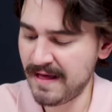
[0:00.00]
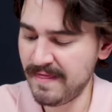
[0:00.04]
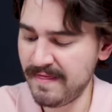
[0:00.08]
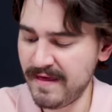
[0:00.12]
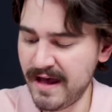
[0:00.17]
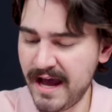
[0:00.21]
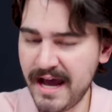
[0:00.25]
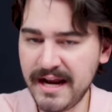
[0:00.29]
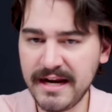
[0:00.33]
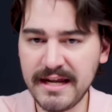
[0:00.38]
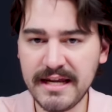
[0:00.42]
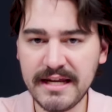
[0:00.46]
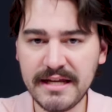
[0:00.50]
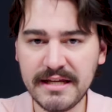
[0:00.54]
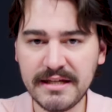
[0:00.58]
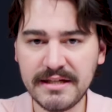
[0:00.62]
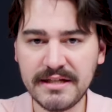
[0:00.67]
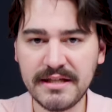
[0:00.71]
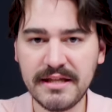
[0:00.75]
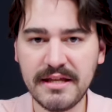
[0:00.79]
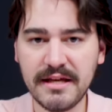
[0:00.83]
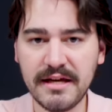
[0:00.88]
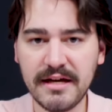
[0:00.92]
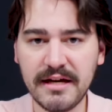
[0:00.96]
And that is
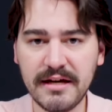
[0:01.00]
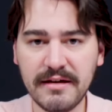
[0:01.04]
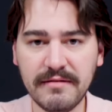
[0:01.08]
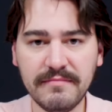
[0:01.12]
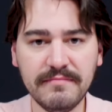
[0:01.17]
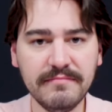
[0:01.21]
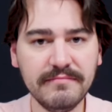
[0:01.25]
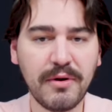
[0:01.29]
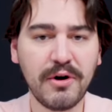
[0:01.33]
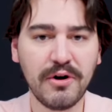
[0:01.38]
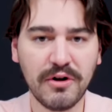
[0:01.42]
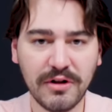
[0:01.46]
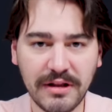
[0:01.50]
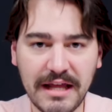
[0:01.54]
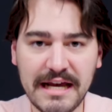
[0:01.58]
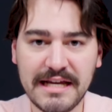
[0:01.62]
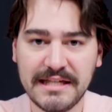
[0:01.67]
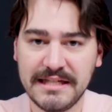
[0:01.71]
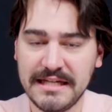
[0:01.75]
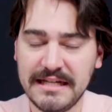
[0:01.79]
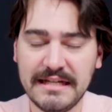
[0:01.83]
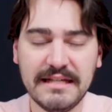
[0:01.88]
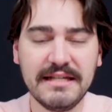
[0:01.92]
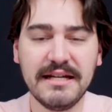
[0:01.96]
the
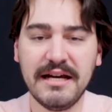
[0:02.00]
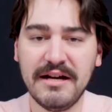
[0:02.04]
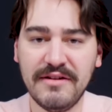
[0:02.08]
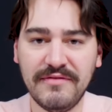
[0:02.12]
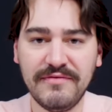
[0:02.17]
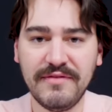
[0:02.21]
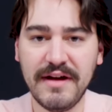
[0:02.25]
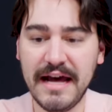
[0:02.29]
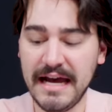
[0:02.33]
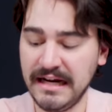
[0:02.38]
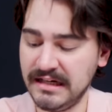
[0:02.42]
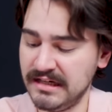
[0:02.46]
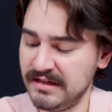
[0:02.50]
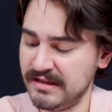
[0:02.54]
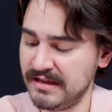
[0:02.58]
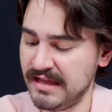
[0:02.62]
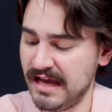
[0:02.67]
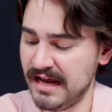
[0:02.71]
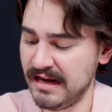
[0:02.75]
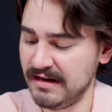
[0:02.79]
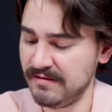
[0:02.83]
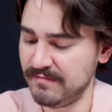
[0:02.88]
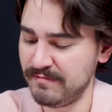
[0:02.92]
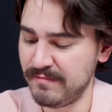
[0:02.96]
pearlescent effect
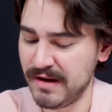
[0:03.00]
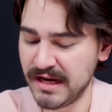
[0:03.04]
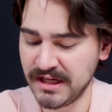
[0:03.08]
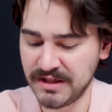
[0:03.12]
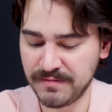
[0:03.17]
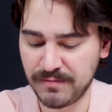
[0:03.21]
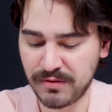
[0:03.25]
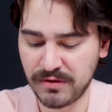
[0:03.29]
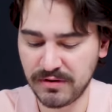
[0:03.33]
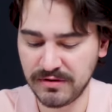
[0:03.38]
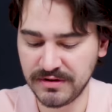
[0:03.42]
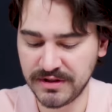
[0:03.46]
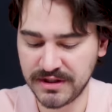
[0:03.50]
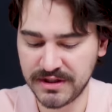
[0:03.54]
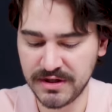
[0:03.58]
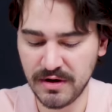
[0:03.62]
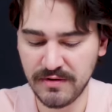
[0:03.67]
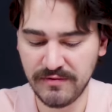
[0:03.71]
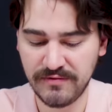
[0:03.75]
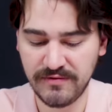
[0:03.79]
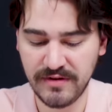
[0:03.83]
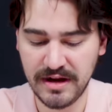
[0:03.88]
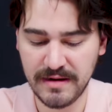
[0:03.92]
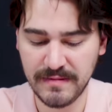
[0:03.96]
that makes pearls so
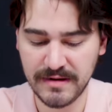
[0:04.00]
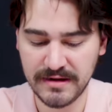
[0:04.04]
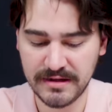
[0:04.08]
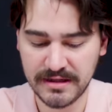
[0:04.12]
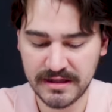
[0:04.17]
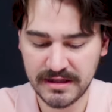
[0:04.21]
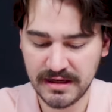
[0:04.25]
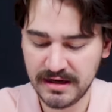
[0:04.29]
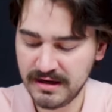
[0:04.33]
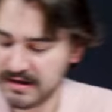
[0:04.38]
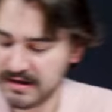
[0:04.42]
famous.